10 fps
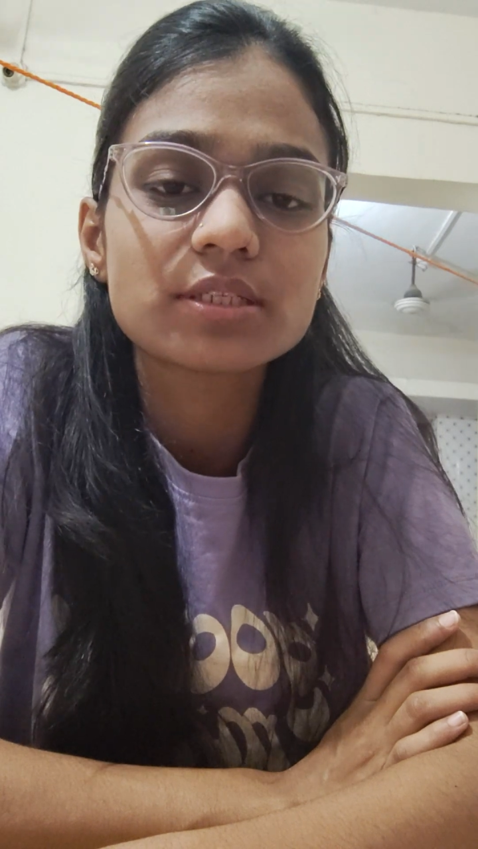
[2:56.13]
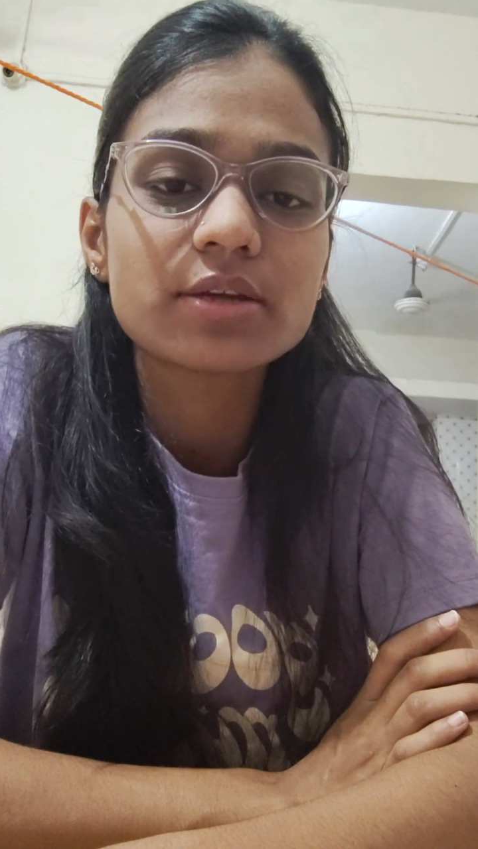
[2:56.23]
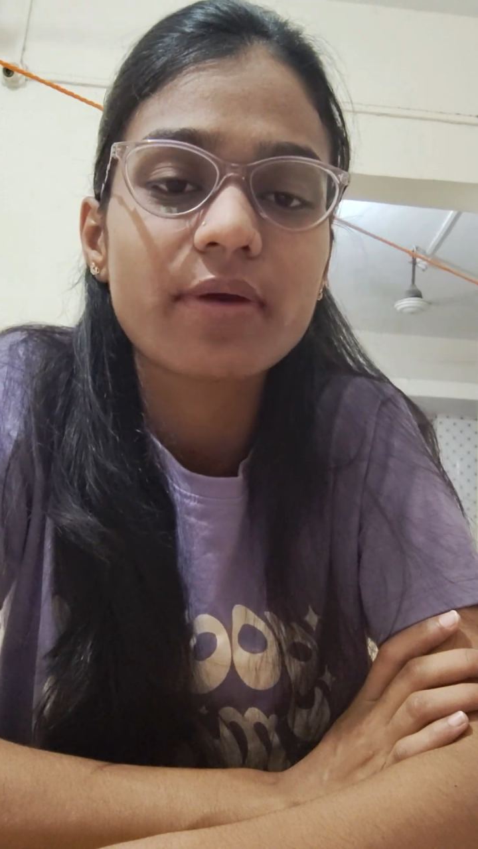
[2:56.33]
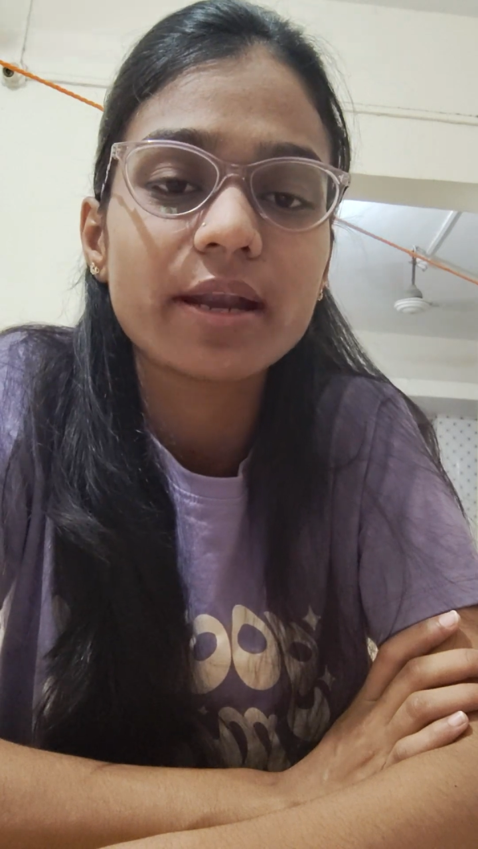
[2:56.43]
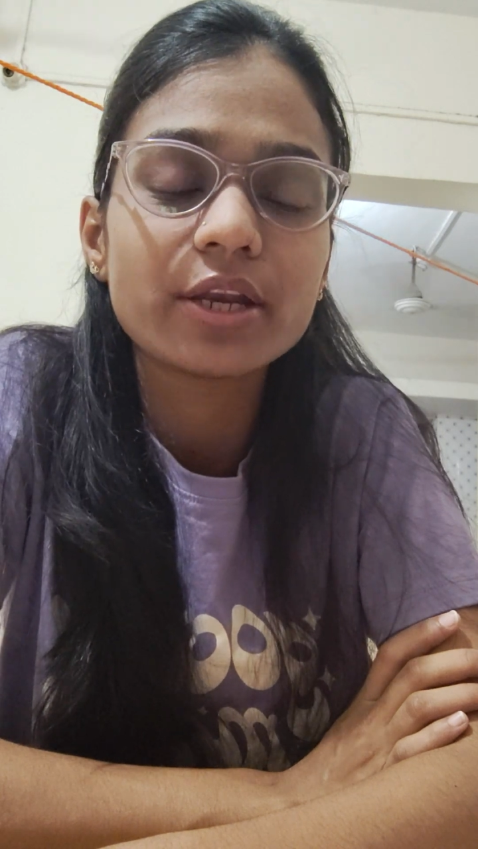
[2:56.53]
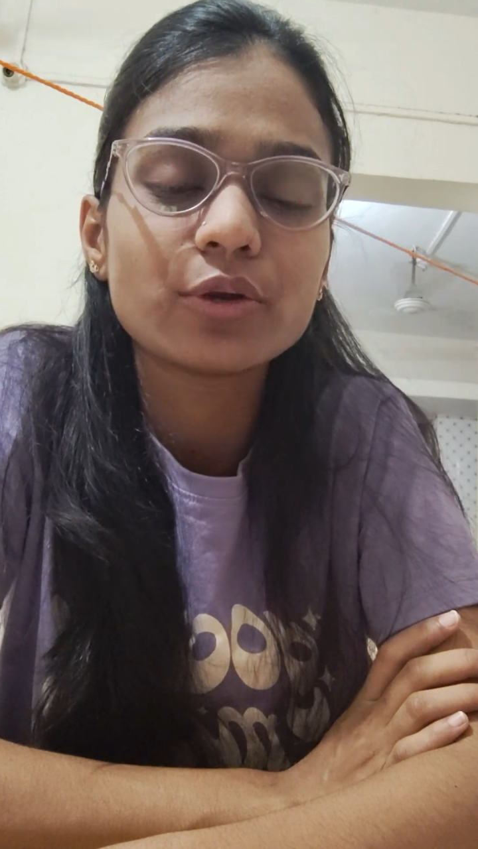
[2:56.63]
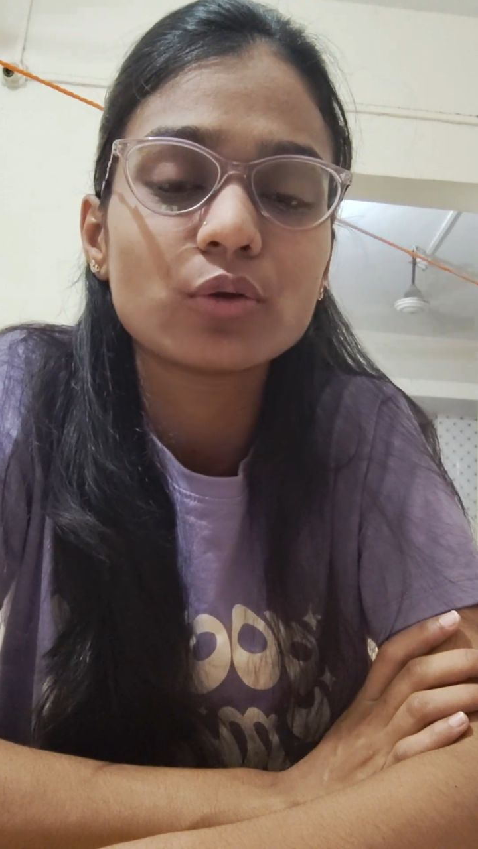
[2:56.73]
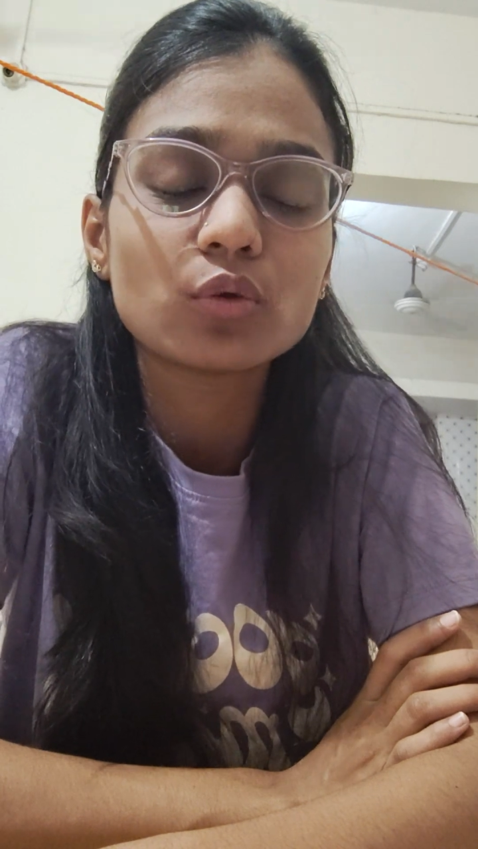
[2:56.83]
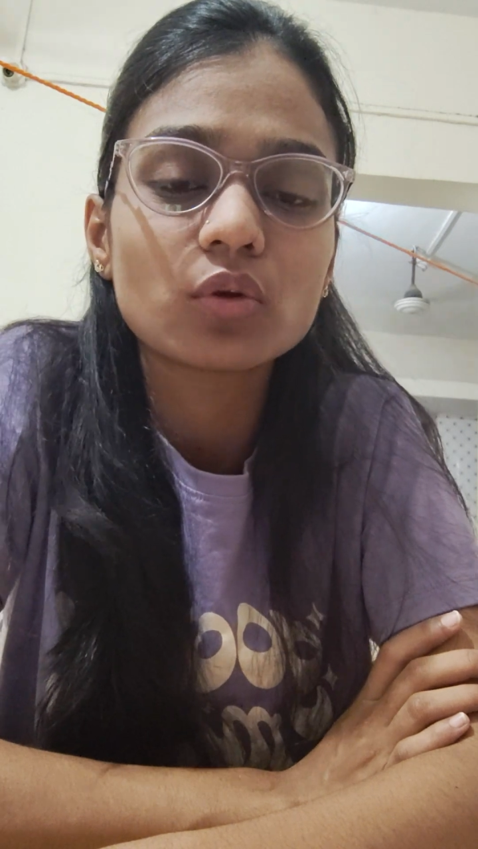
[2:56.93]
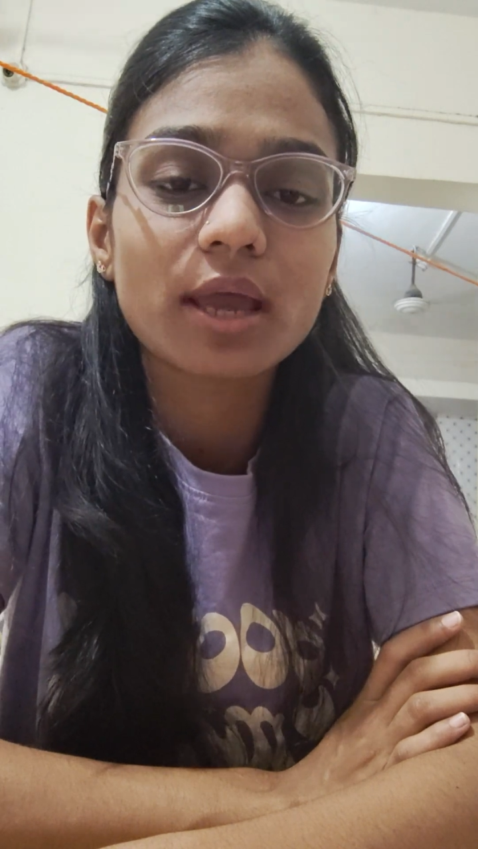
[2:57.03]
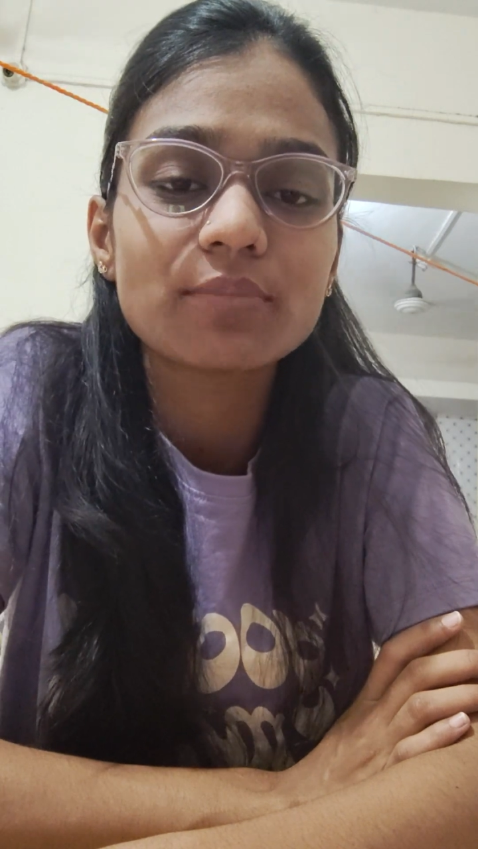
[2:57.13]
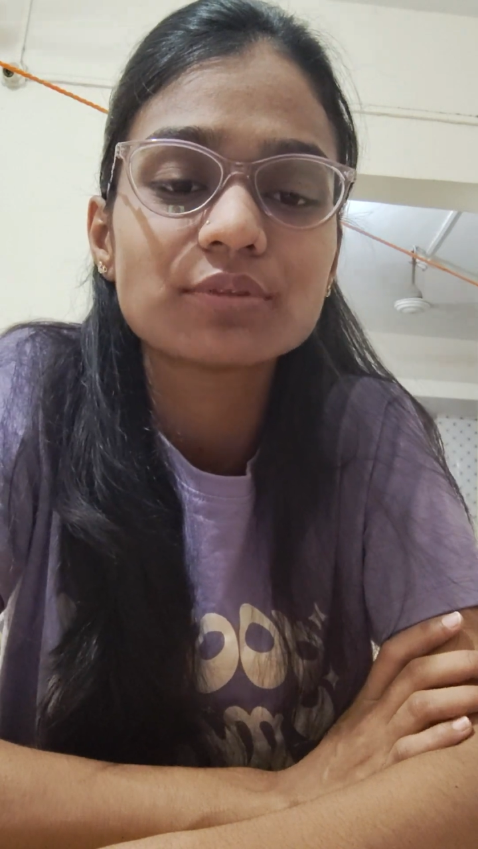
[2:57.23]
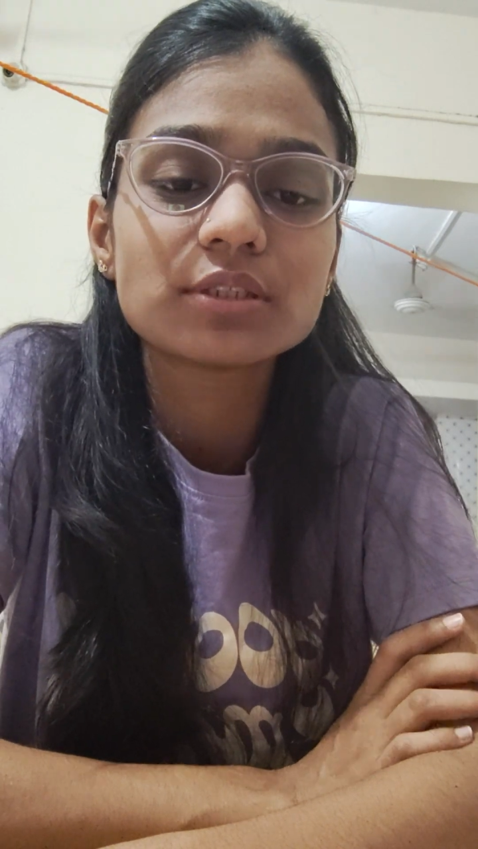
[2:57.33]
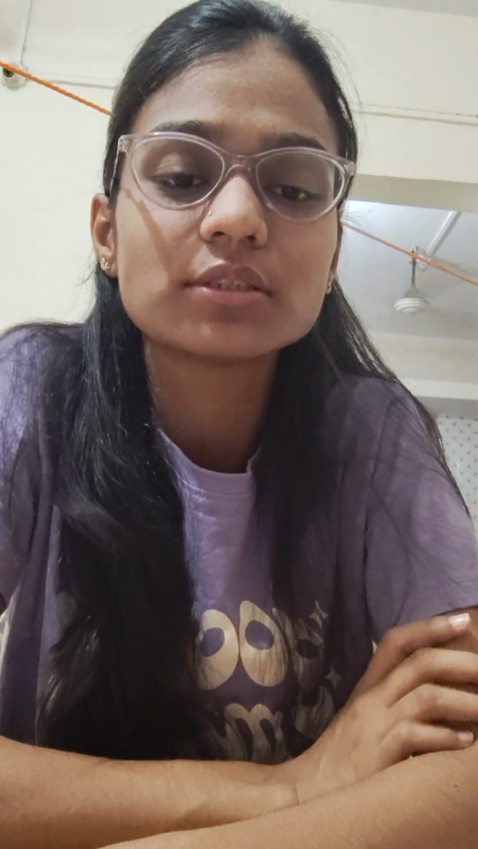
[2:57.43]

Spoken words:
is divided into two types.